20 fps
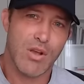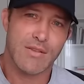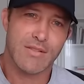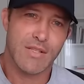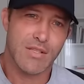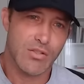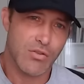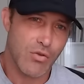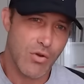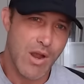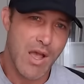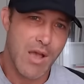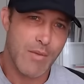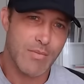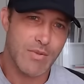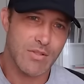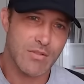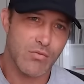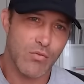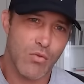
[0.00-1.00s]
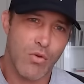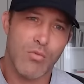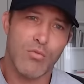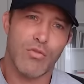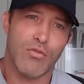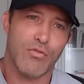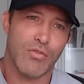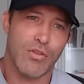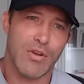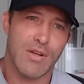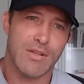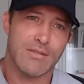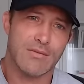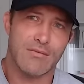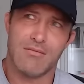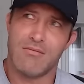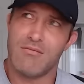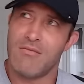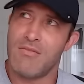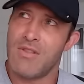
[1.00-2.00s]
processed crap is normal for
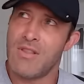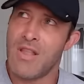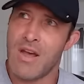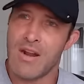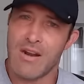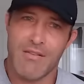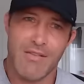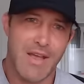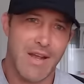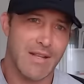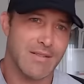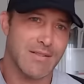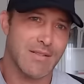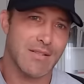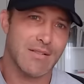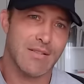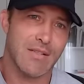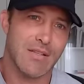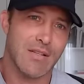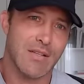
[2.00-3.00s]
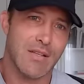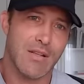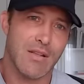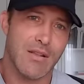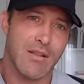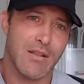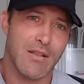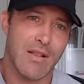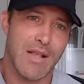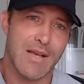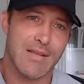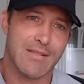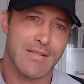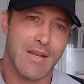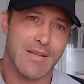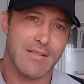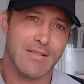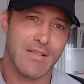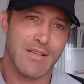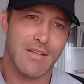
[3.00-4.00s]
us? None of that existed in the
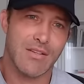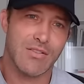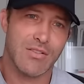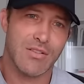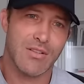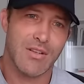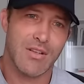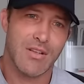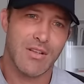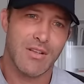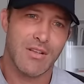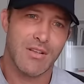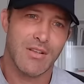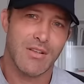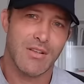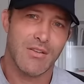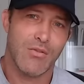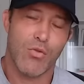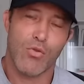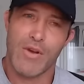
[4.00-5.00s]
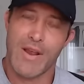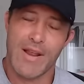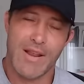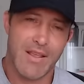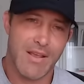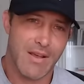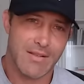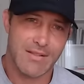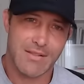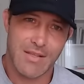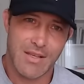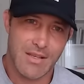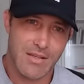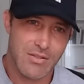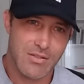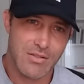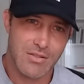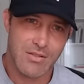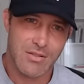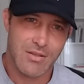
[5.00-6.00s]
last ice age, or any ice
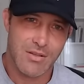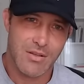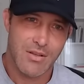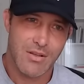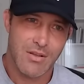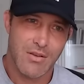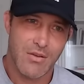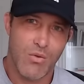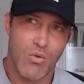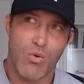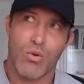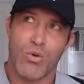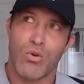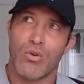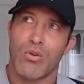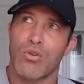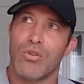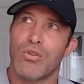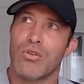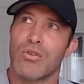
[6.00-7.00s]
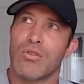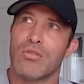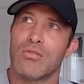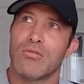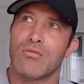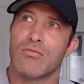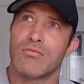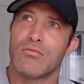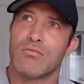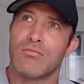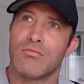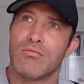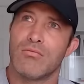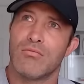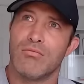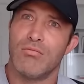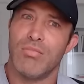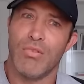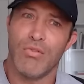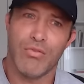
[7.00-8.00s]
age, or
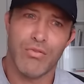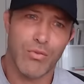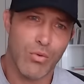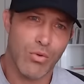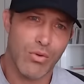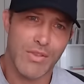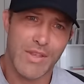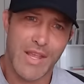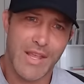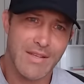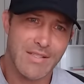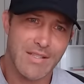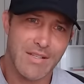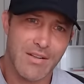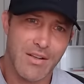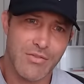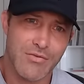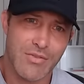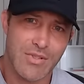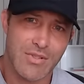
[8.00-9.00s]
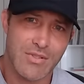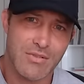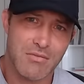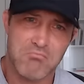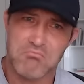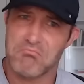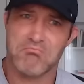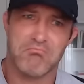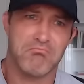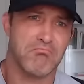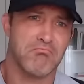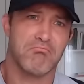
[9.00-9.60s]
before the 1800s.